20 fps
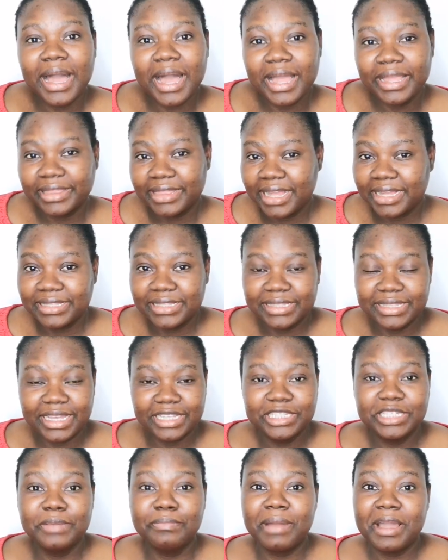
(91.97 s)
And that is
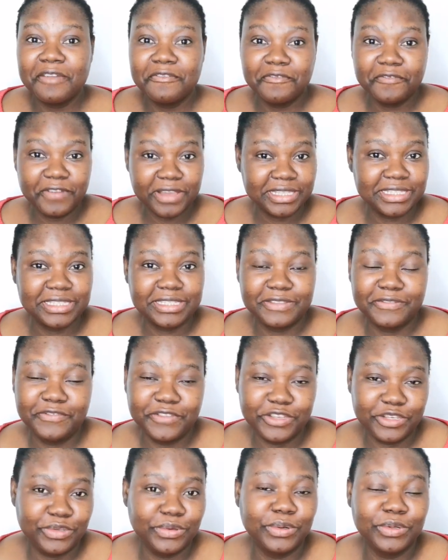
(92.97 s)
actually my first
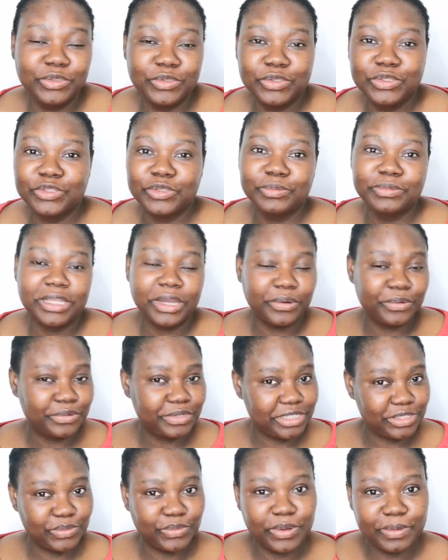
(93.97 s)
video on YouTube that will
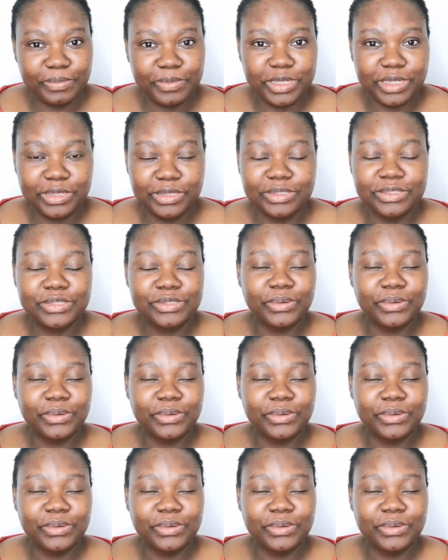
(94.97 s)
reach 1 million.